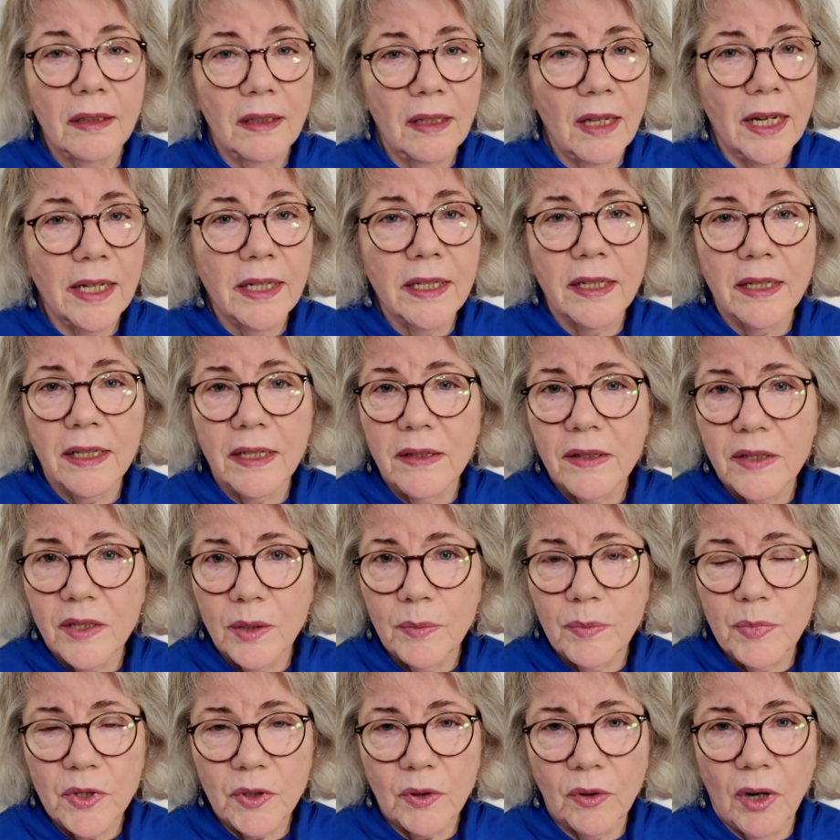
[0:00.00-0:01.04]
like and
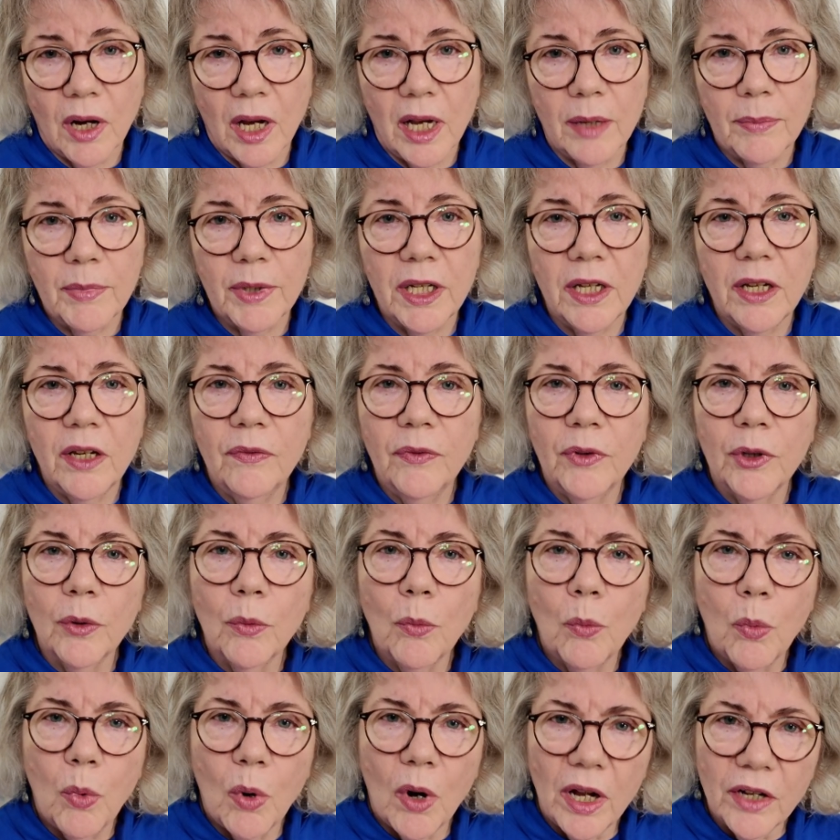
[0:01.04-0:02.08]
subscribe, and if you're
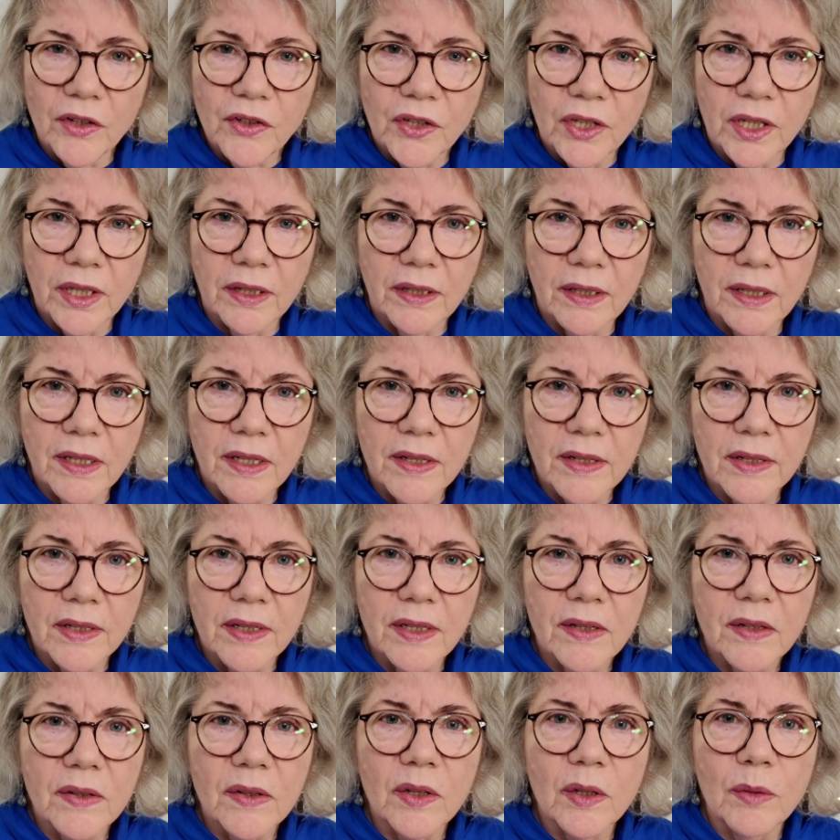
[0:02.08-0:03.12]
watching
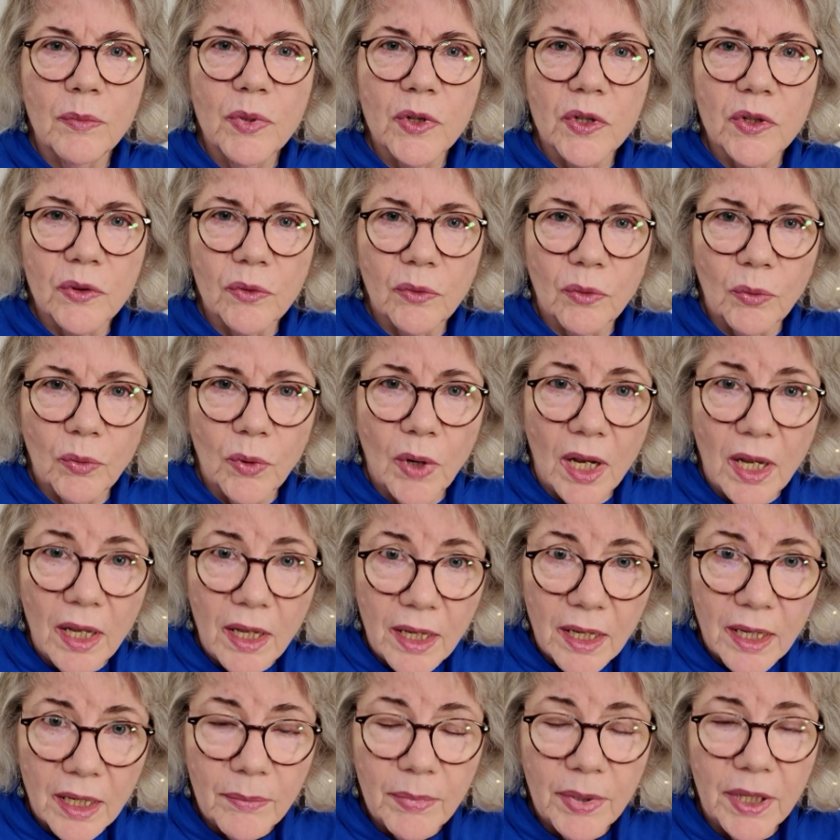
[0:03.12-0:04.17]
this,
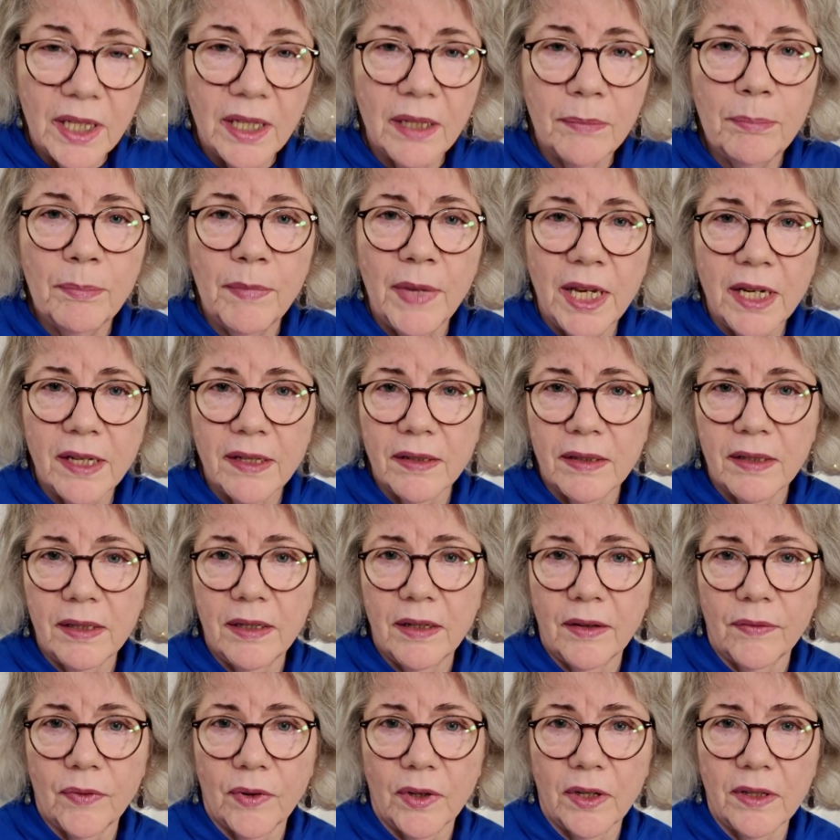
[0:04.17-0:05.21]
subscribe. It makes a
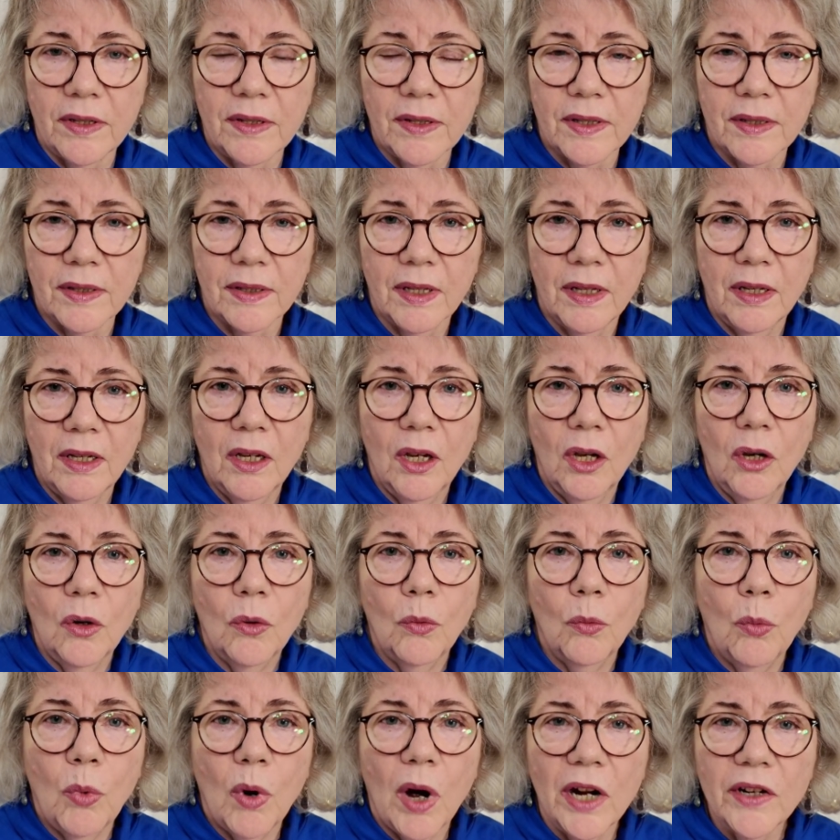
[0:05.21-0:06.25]
difference.
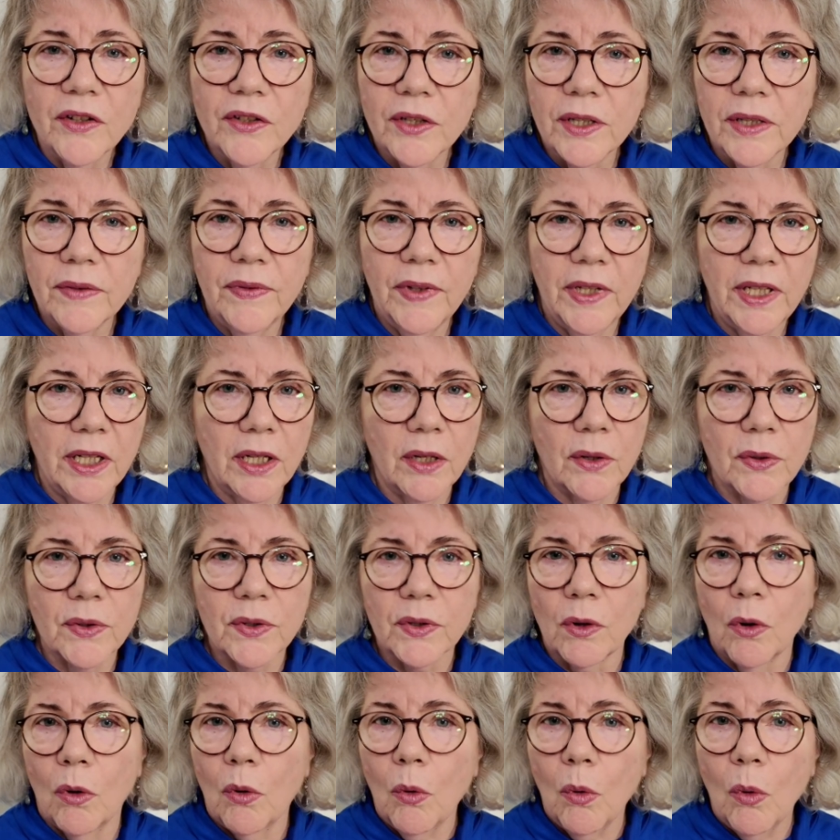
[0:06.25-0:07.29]
Watch the
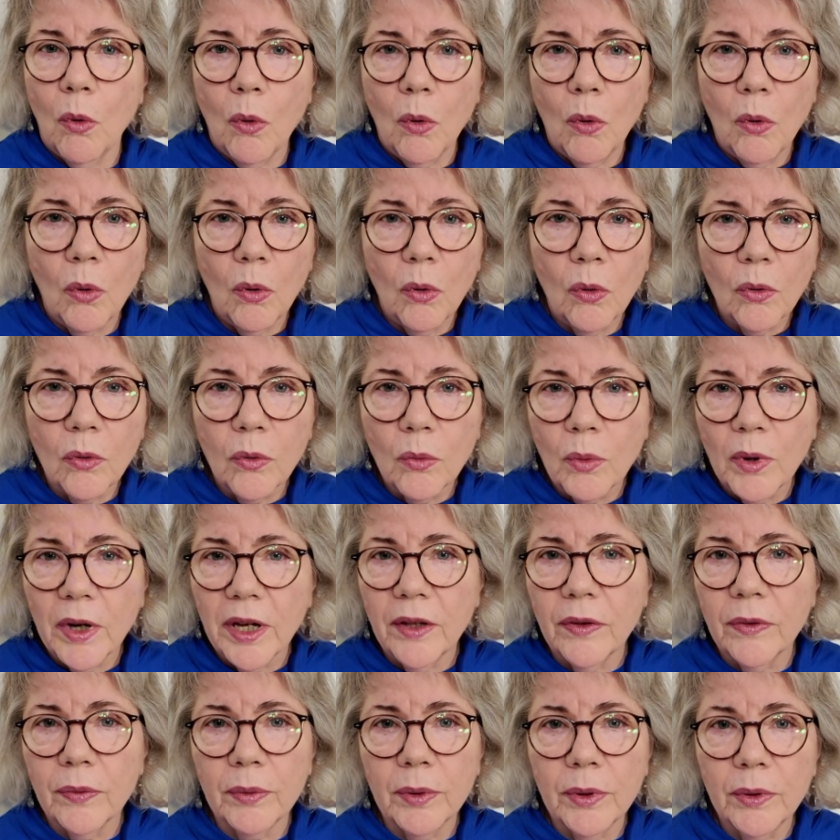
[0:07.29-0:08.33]
videos all the
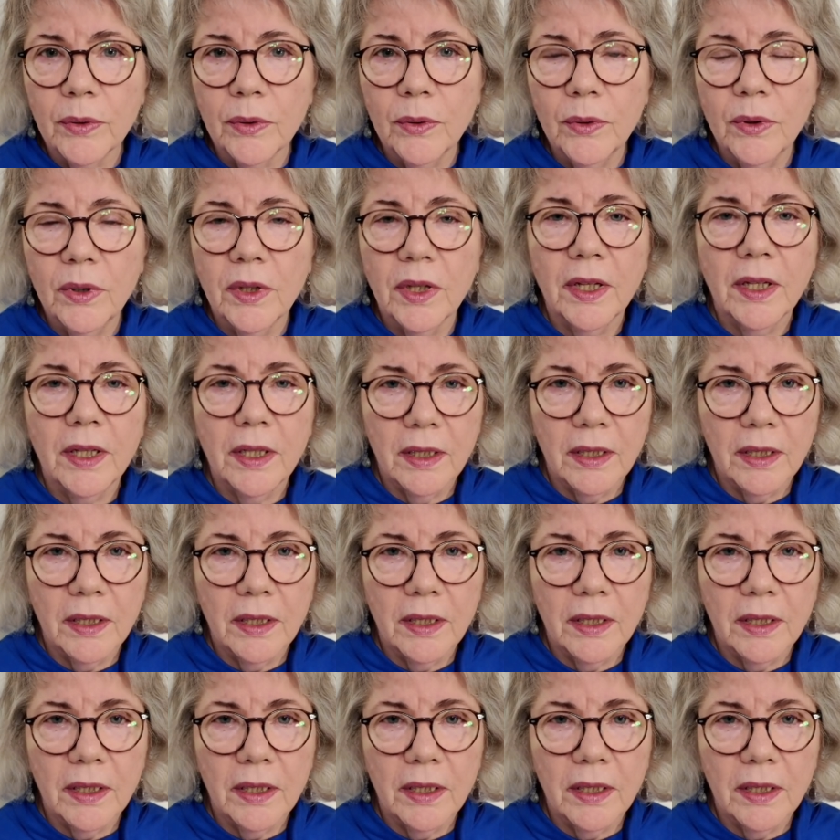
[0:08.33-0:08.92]
way through.